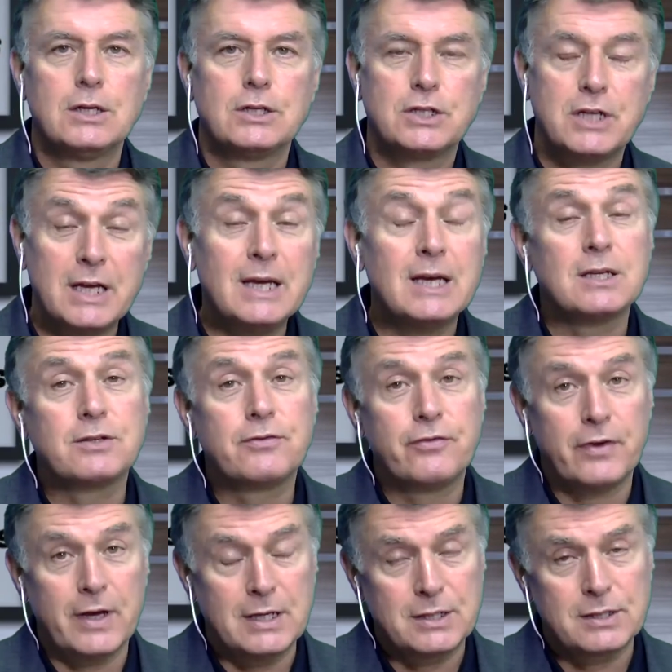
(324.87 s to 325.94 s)
She is
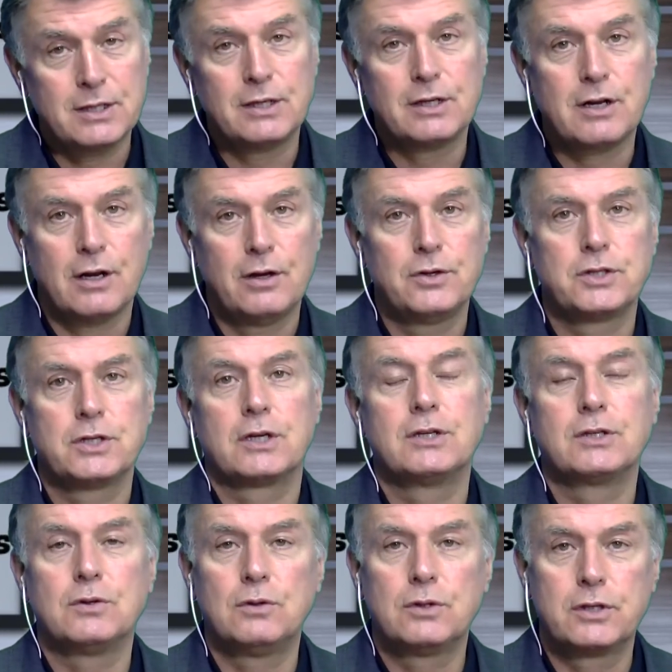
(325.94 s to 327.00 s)
facing closure because
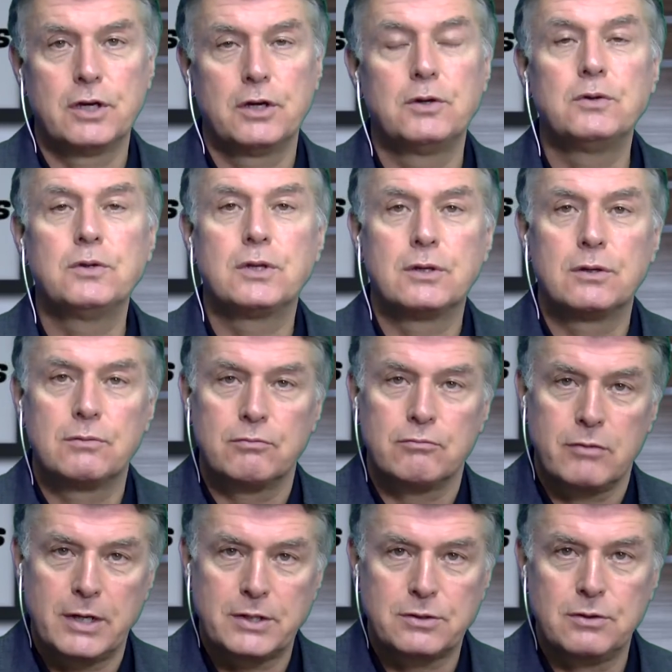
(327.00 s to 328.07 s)
although the
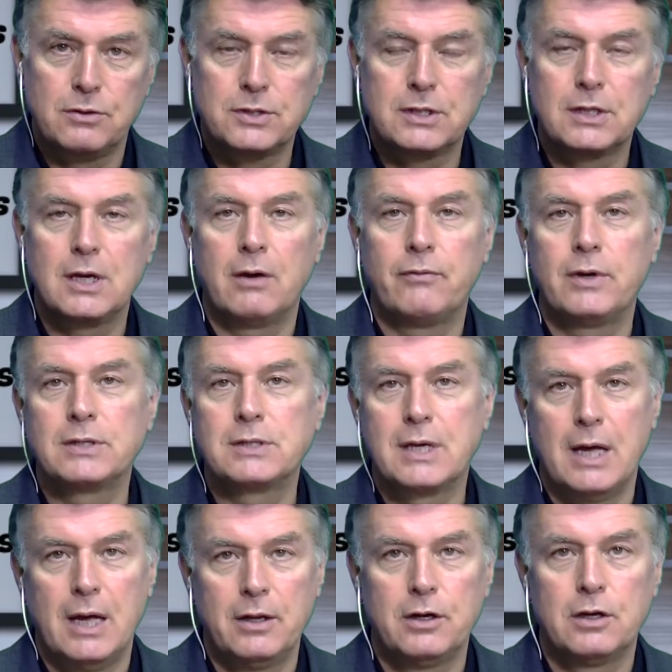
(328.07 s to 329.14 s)
restaurants and cafes
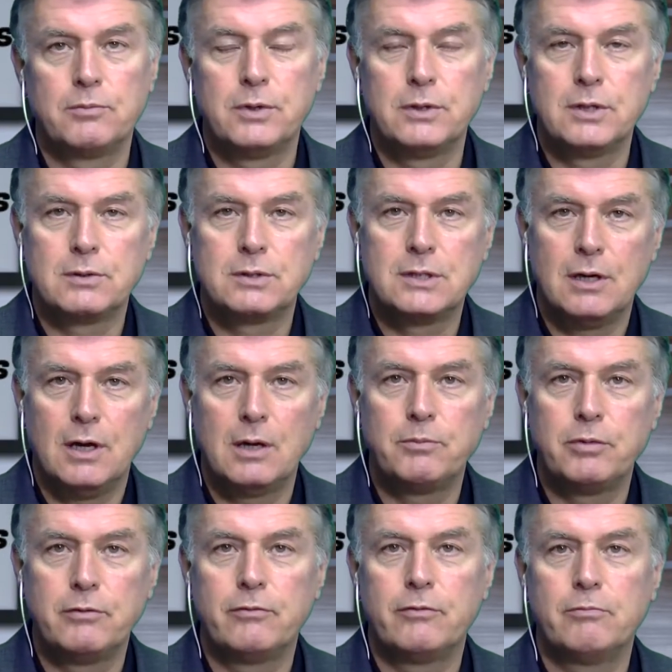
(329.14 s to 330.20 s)
can open, the type
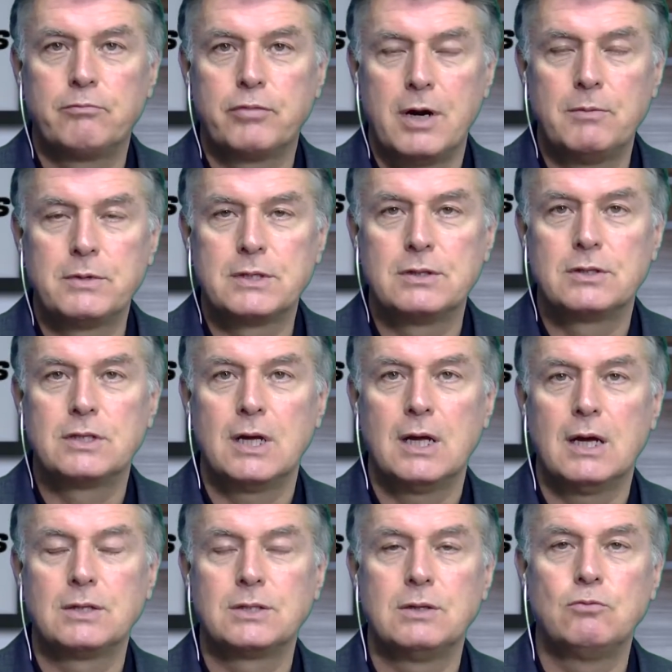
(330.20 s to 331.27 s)
of premises she
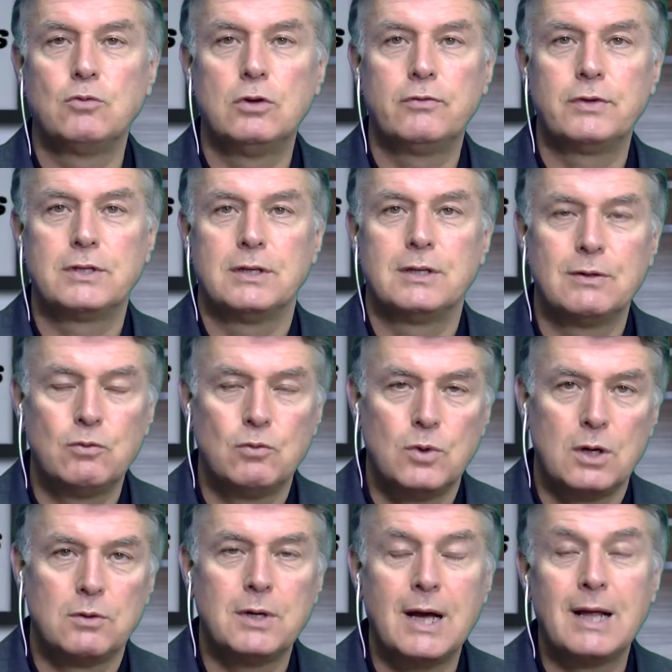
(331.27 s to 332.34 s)
has in Wolverton
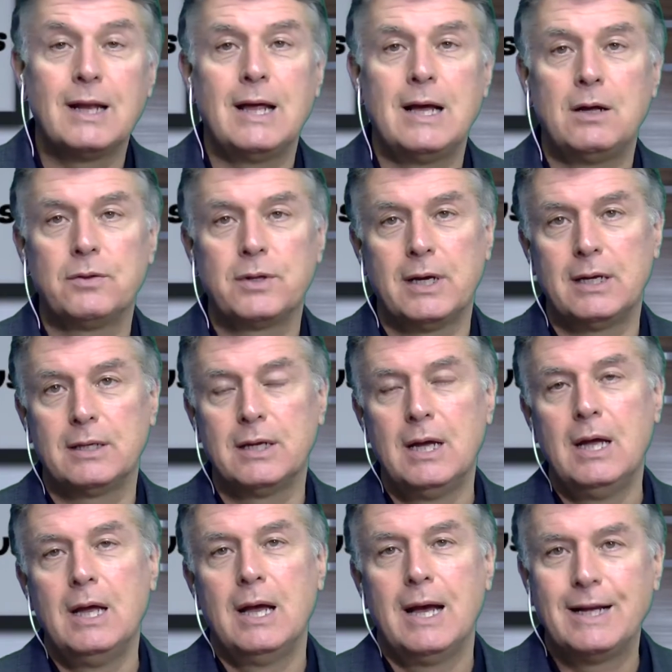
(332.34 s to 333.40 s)
won't allow that.
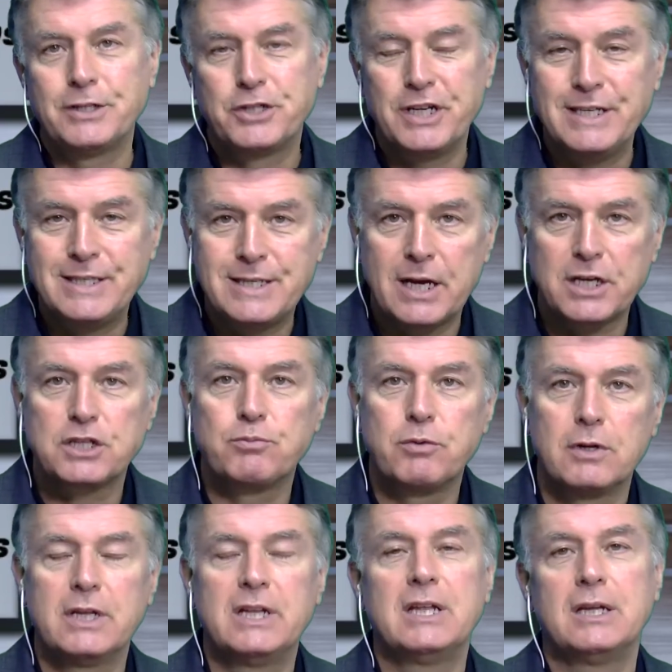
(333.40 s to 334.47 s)
And she
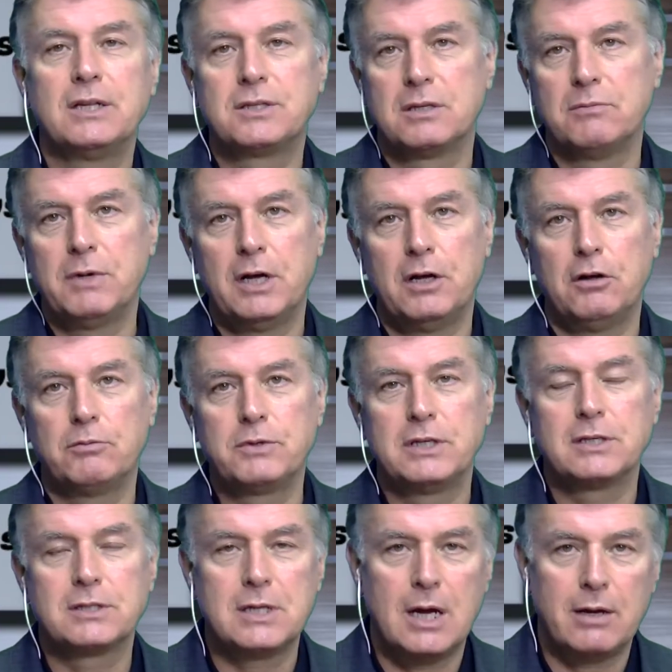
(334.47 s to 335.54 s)
desperately needs some help. She
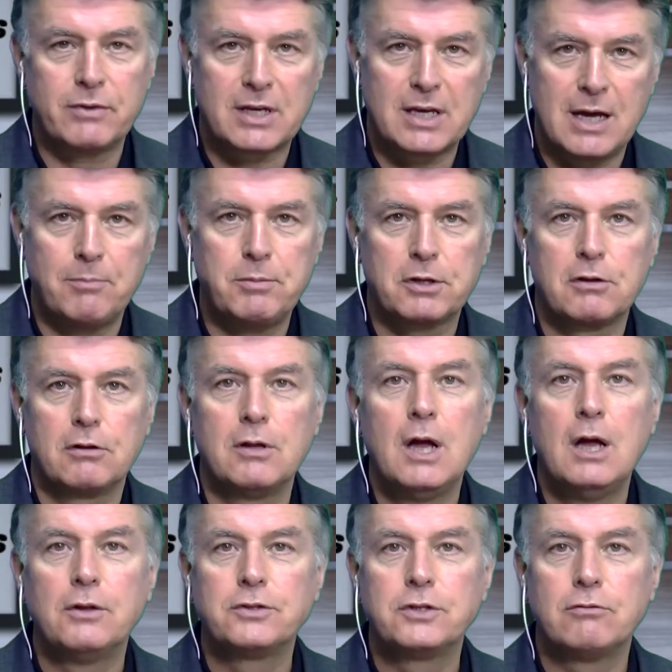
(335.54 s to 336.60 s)
doesn't have the capital
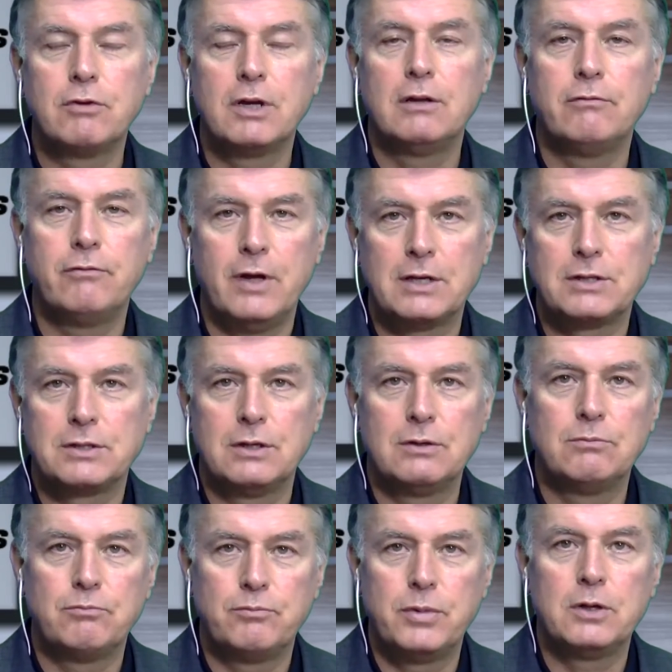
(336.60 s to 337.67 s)
to reinvest
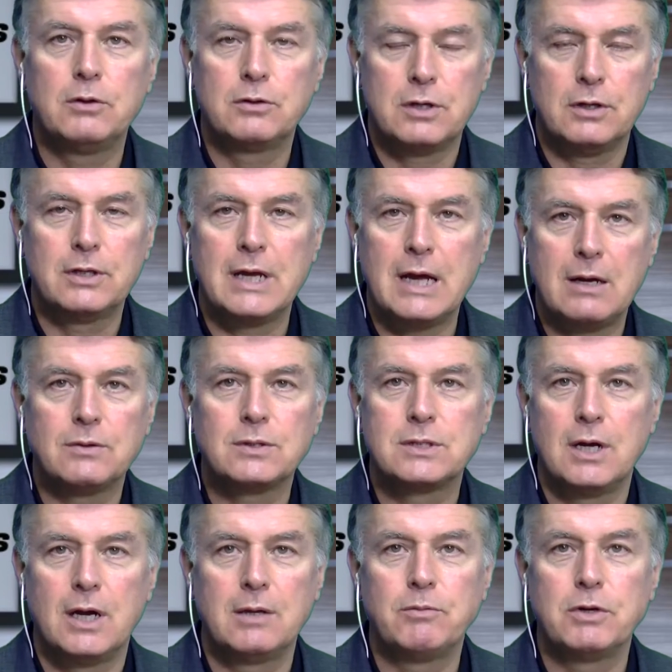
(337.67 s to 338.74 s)
and build on the
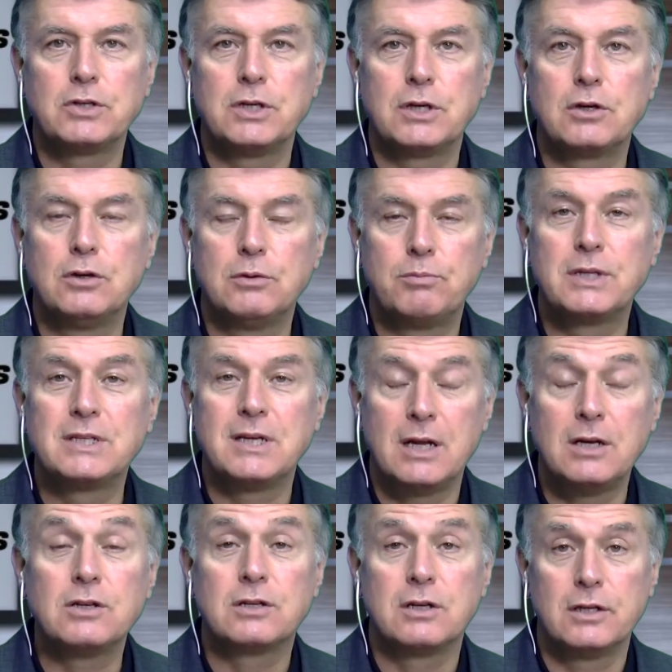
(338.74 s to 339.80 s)
outside, but she could
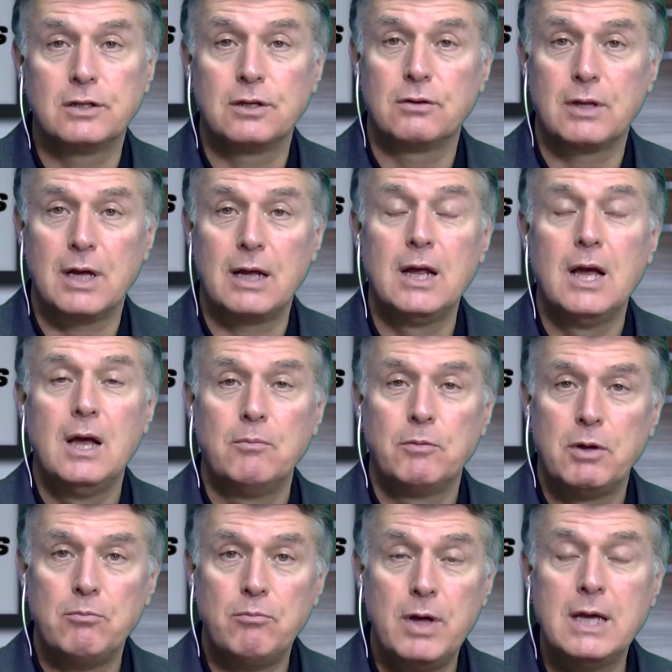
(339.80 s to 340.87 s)
potentially do that.
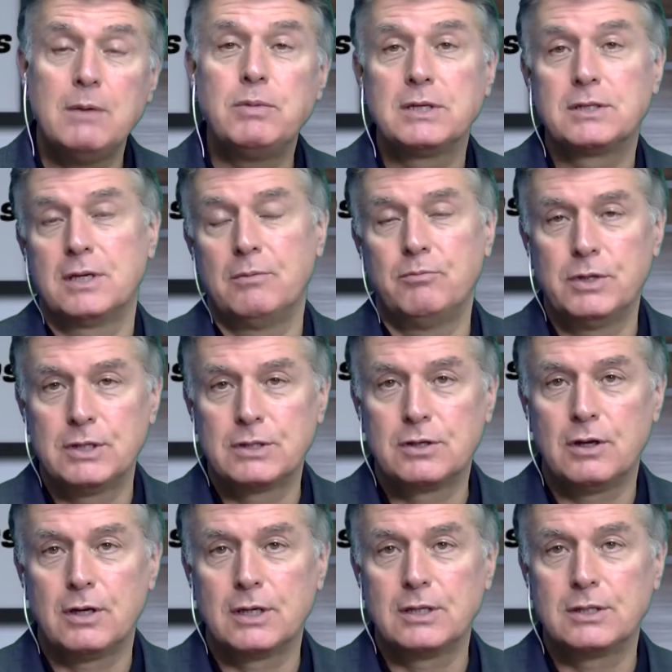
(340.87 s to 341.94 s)
But maybe somebody's
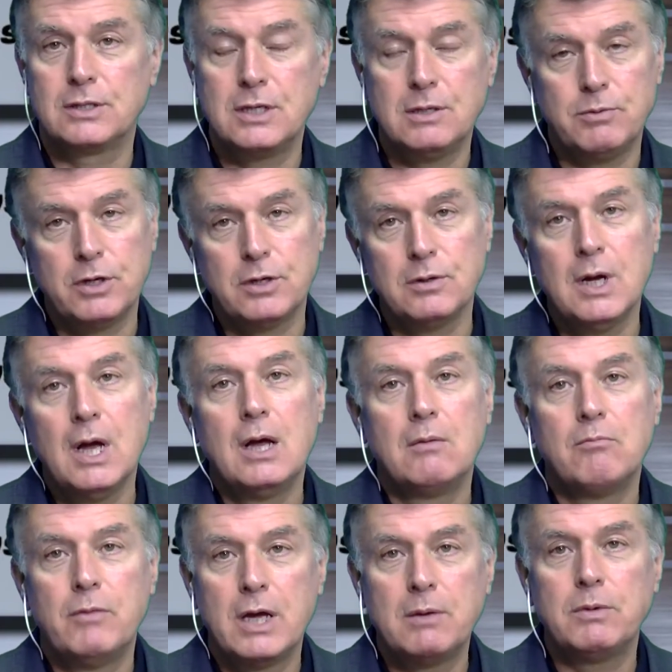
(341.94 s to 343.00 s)
got a gazebo,
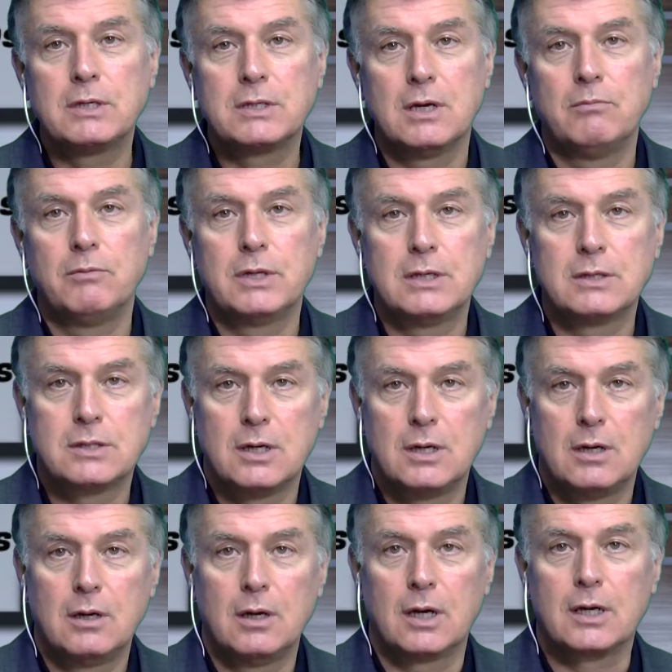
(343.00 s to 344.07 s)
maybe somebody's
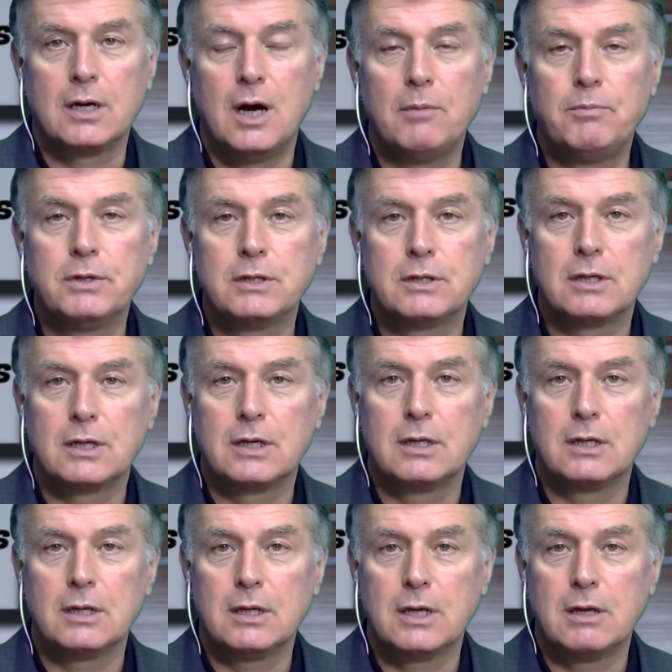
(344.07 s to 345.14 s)
a carpenter that can
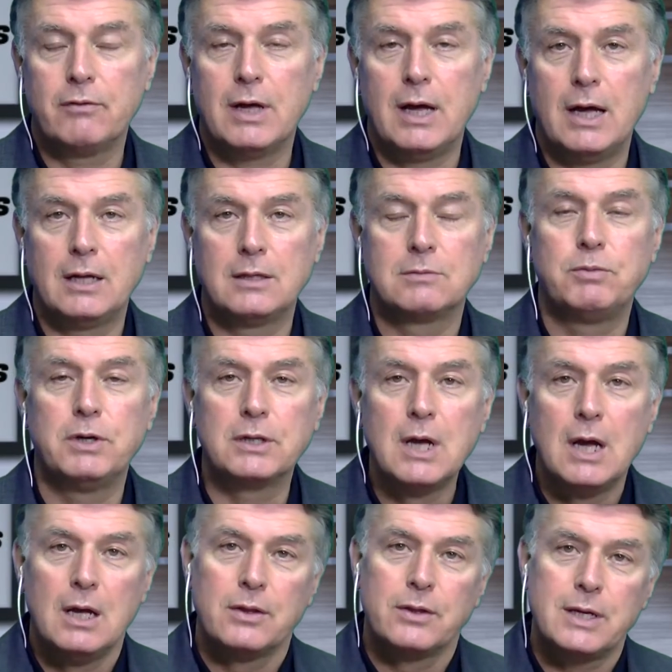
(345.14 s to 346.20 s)
give a hand. But
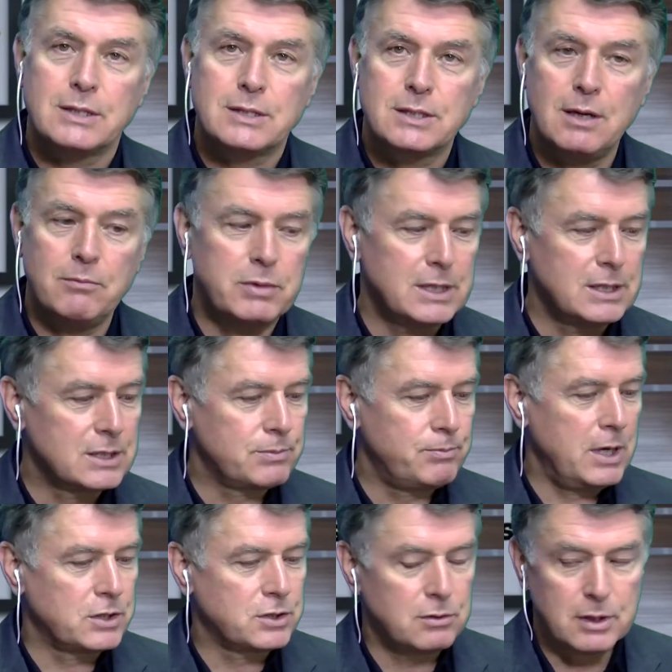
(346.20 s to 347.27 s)
there's somebody
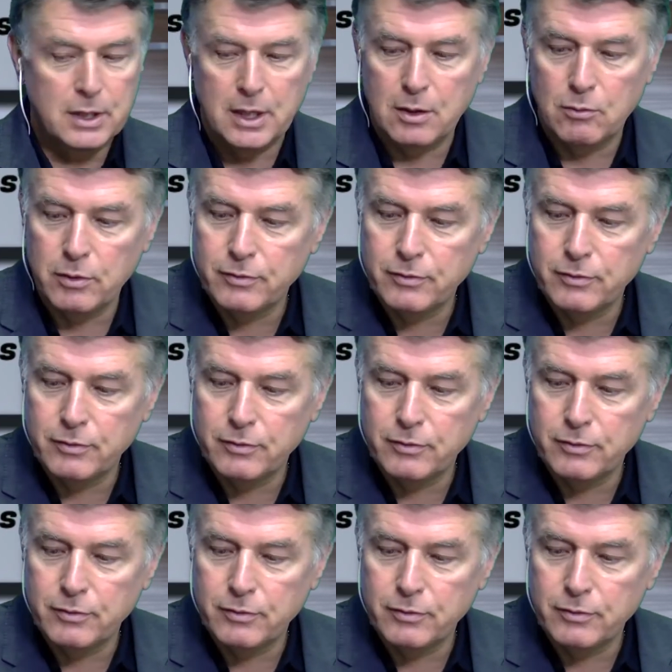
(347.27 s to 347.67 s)
special here with